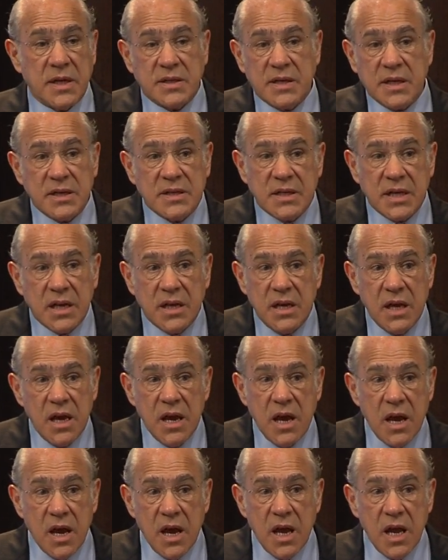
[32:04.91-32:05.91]
As I said,
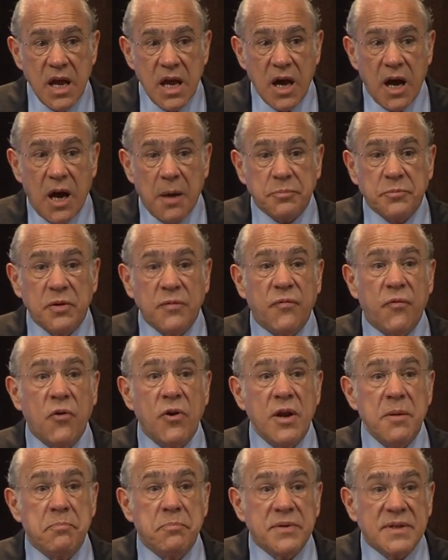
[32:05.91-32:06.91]
up to
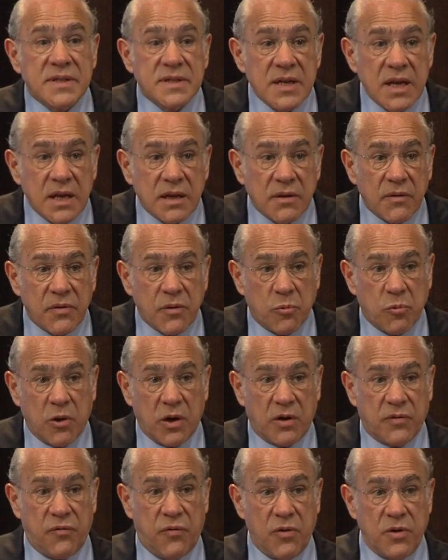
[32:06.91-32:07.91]
40% of the
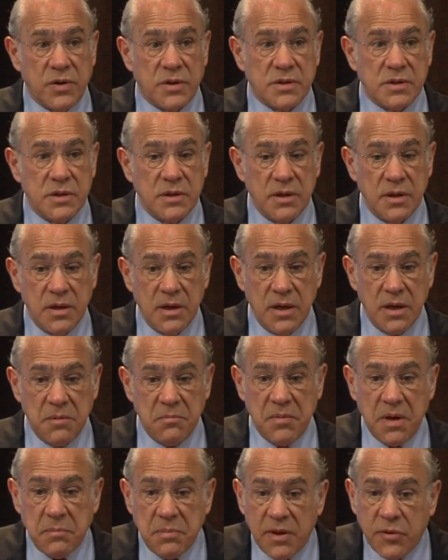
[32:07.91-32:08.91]
workforce
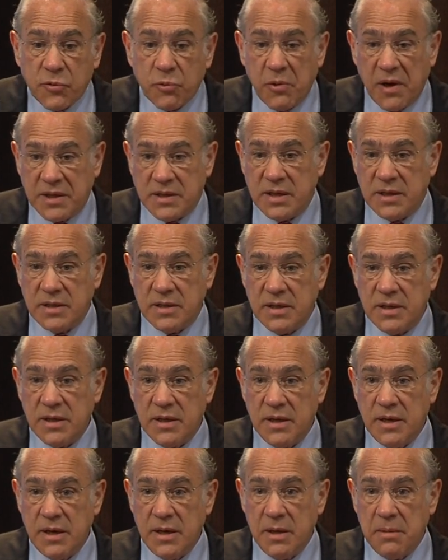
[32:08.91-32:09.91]
may be threatened
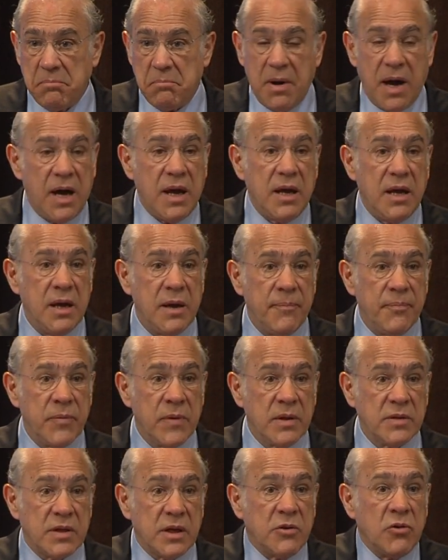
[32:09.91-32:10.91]
by
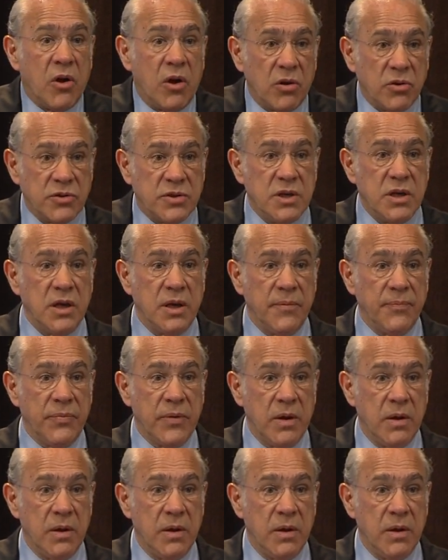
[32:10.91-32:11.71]
technology